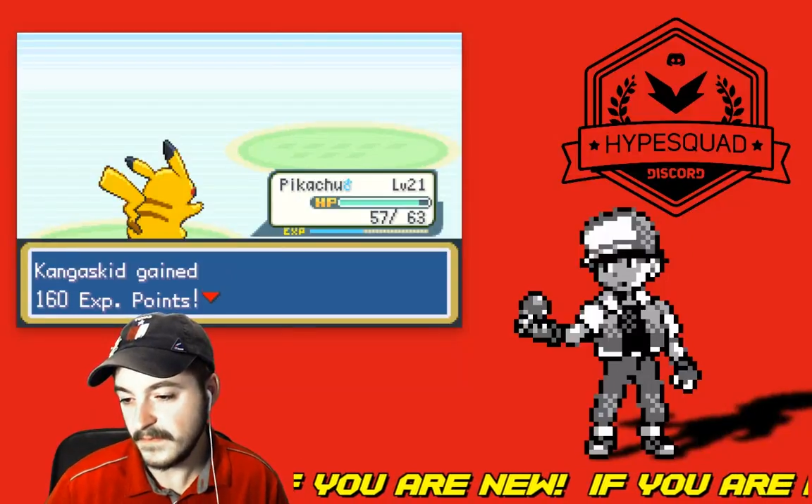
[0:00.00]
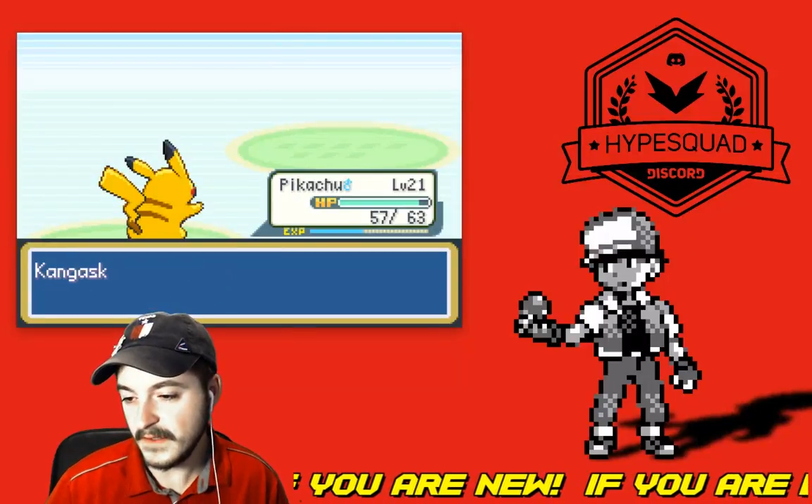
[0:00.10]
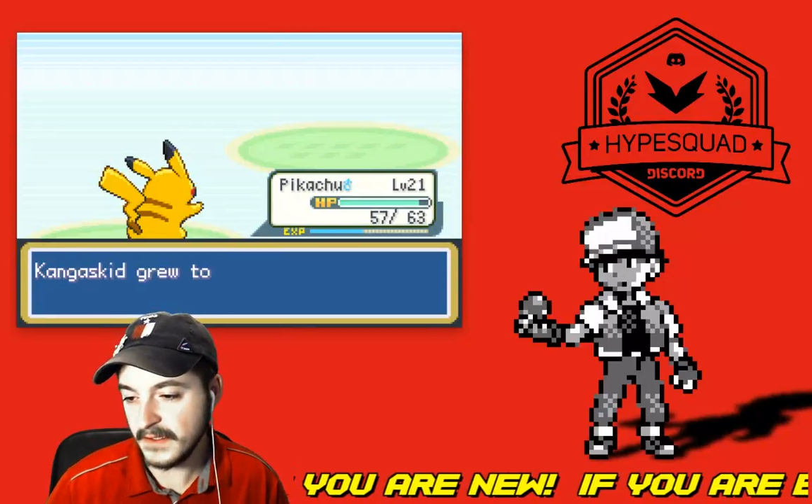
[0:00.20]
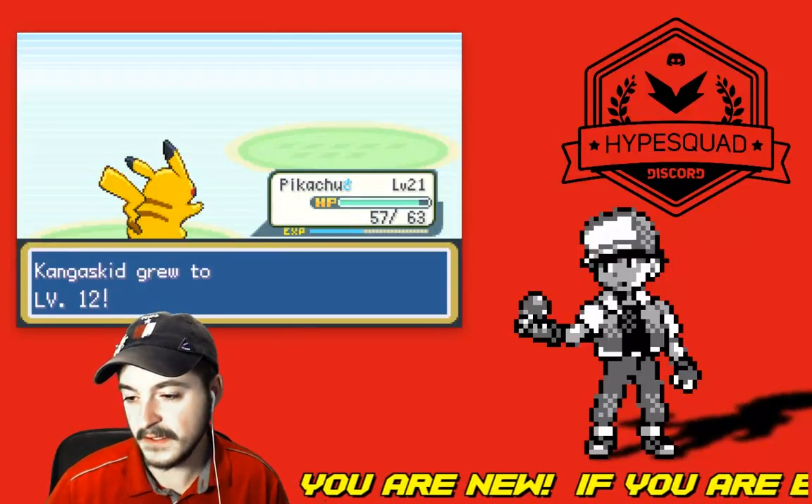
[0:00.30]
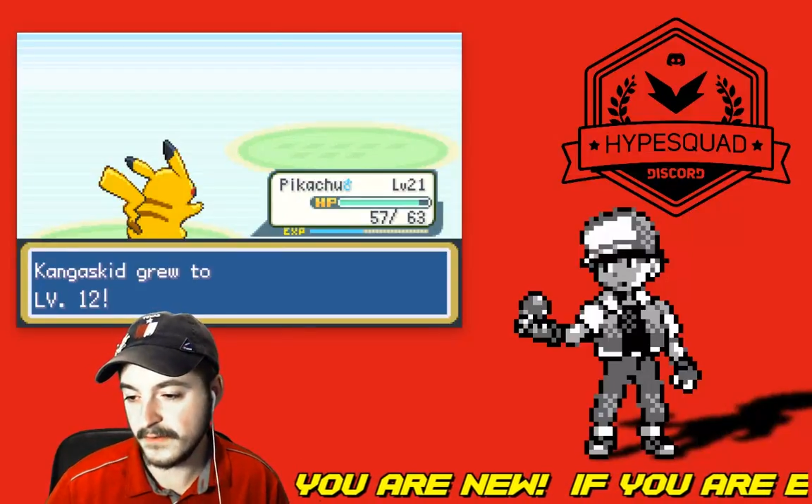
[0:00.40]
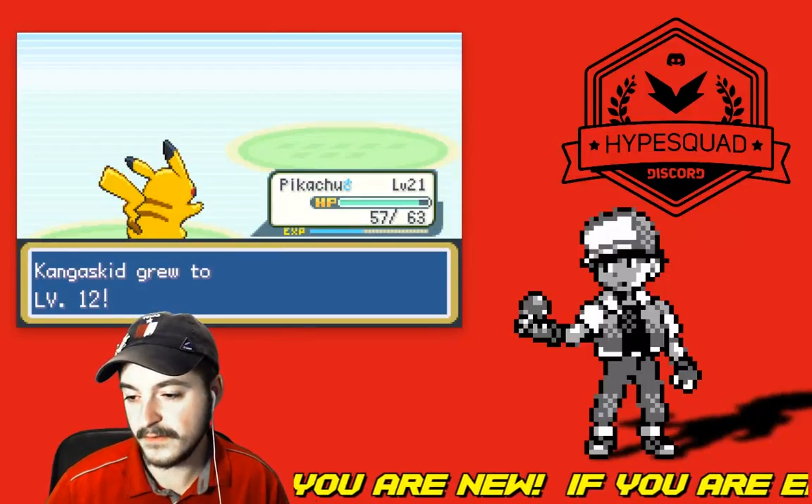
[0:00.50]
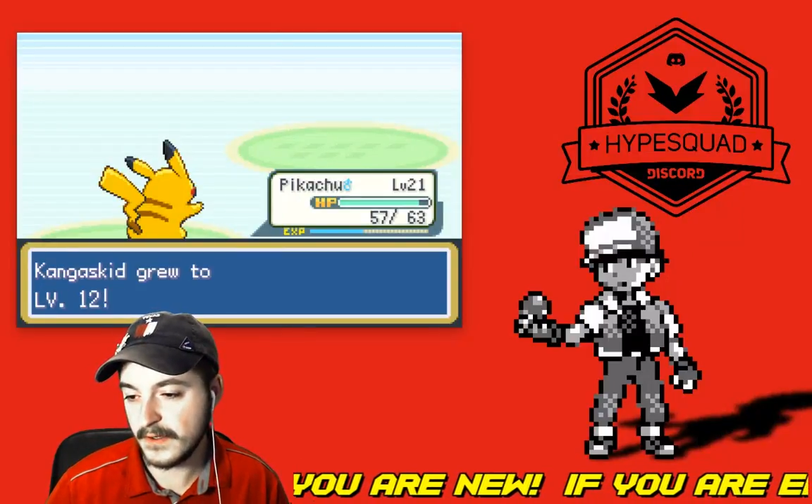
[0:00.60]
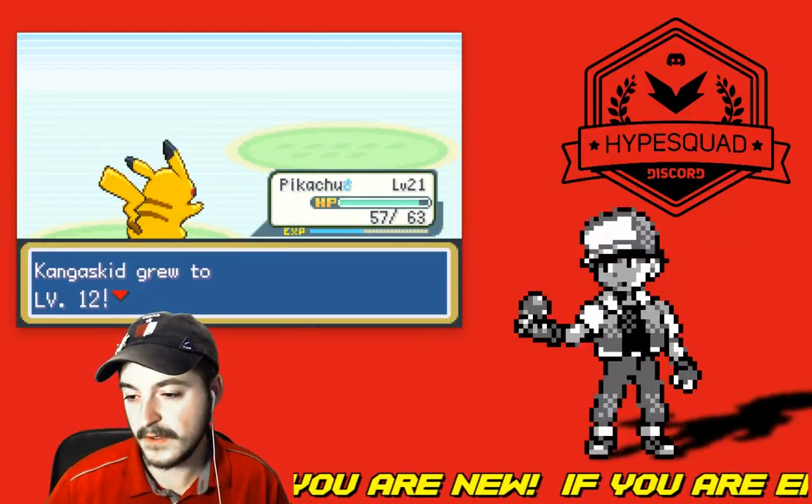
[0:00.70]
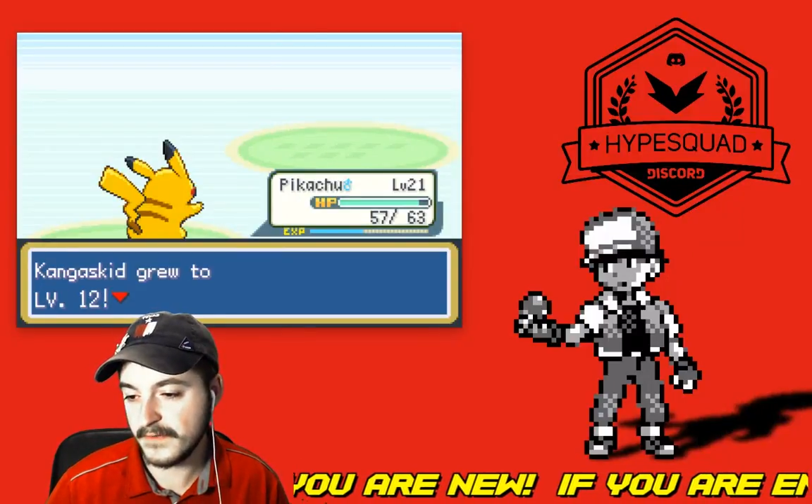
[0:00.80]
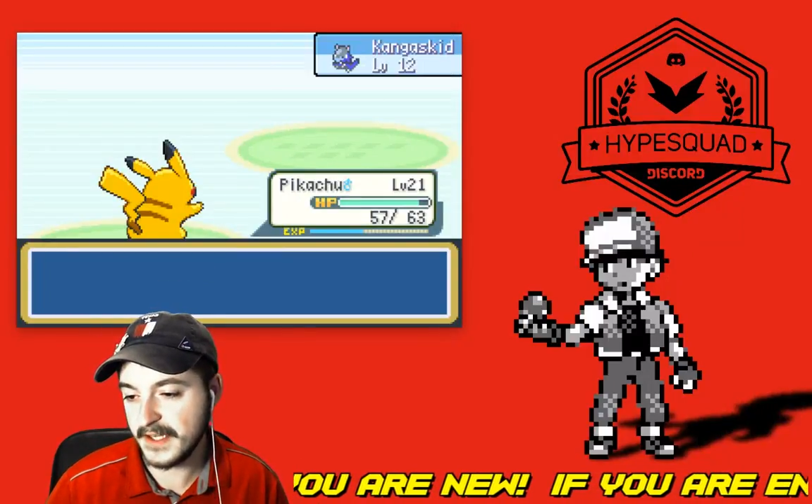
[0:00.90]
Level
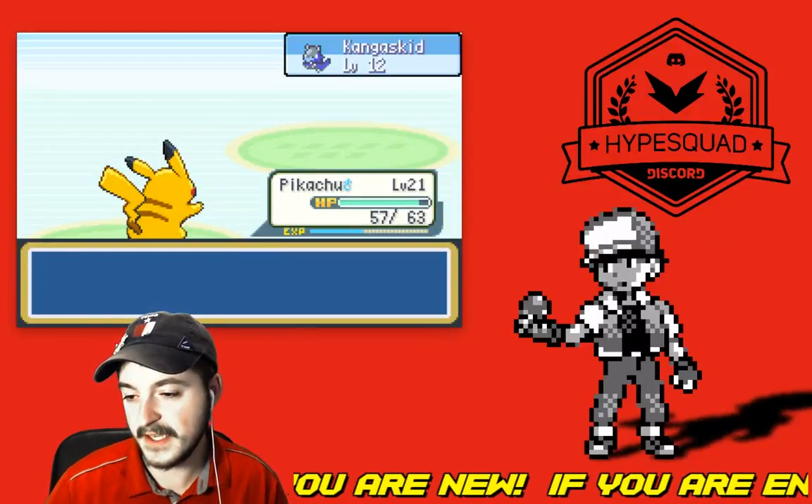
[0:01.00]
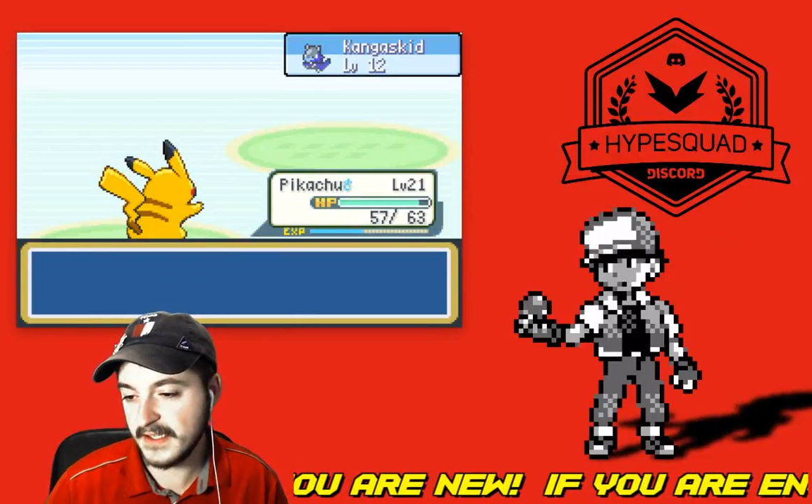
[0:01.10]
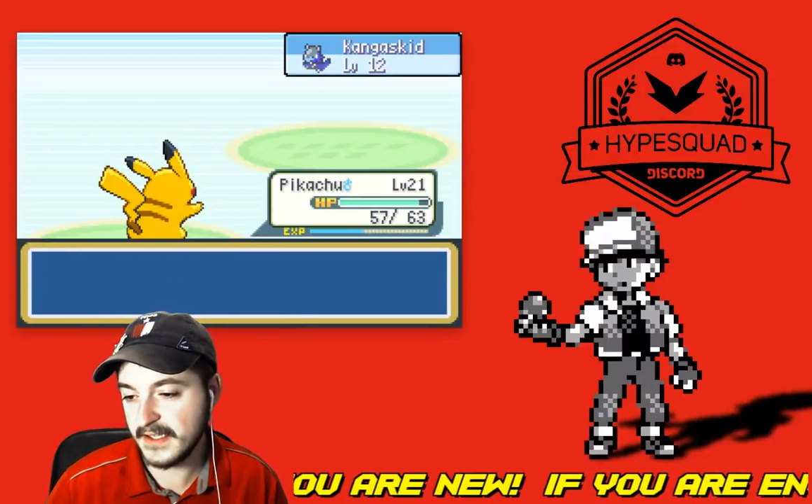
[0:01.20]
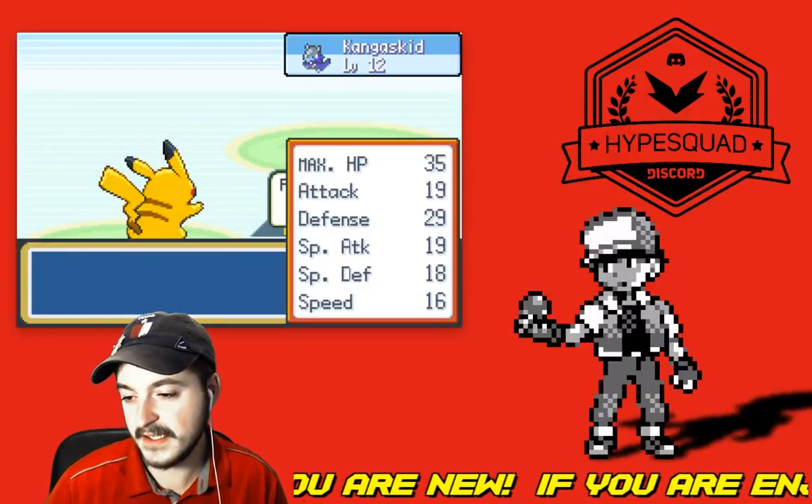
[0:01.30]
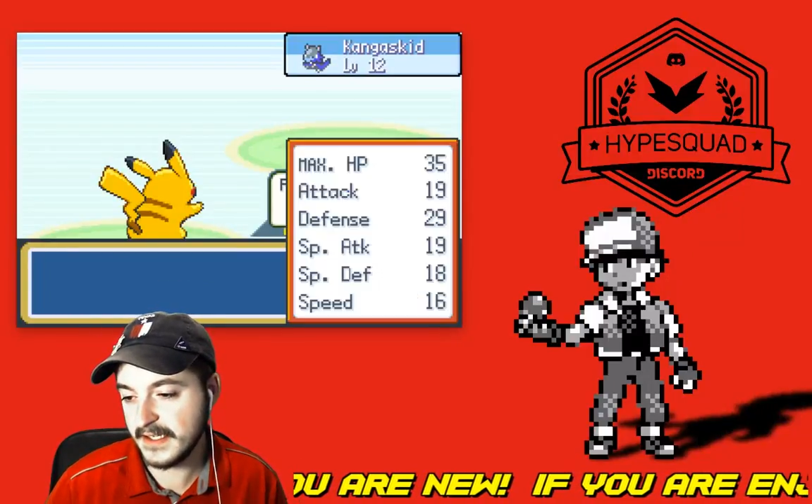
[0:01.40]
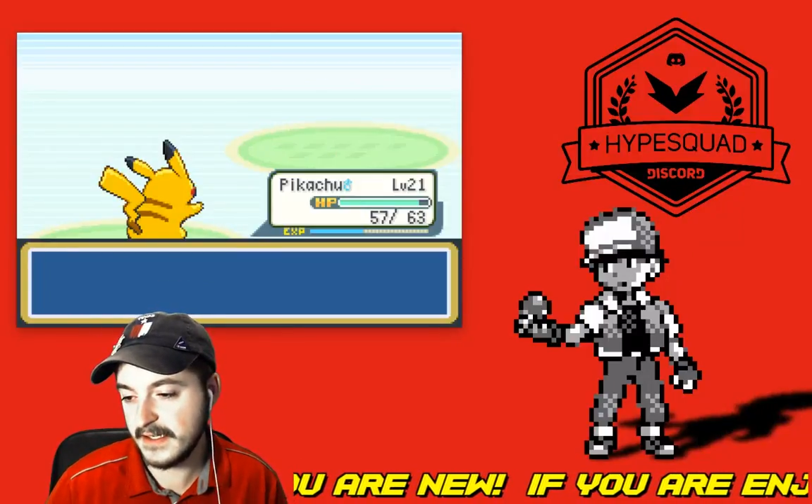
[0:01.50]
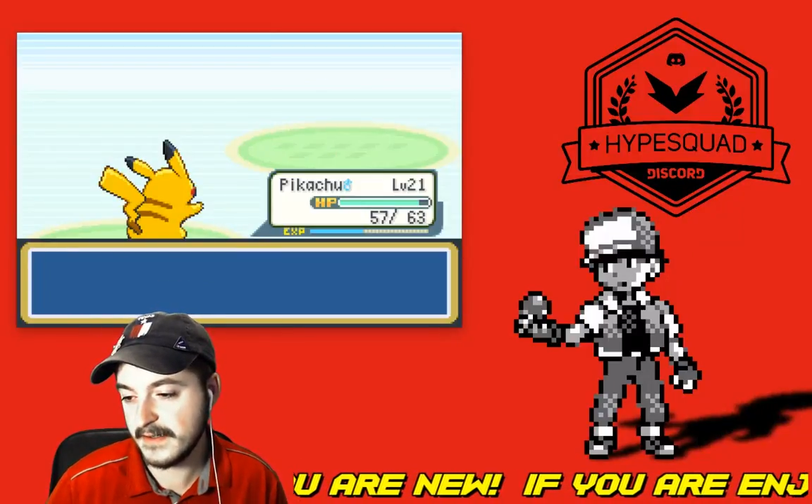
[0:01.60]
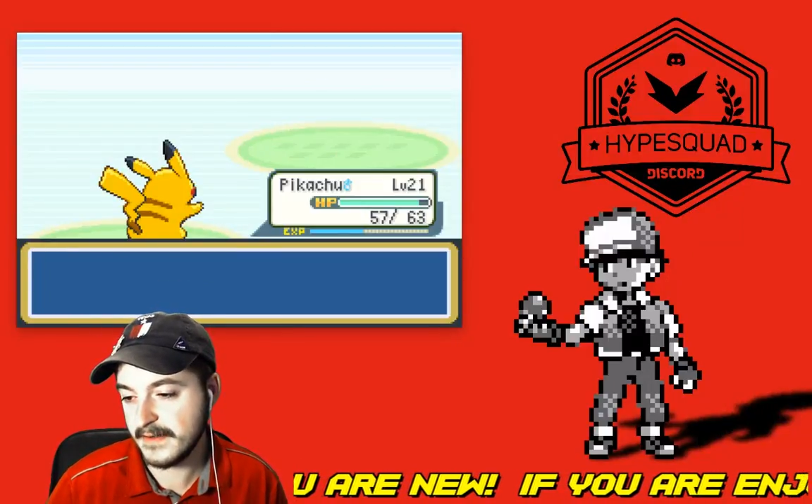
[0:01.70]
12 for Kangaskid.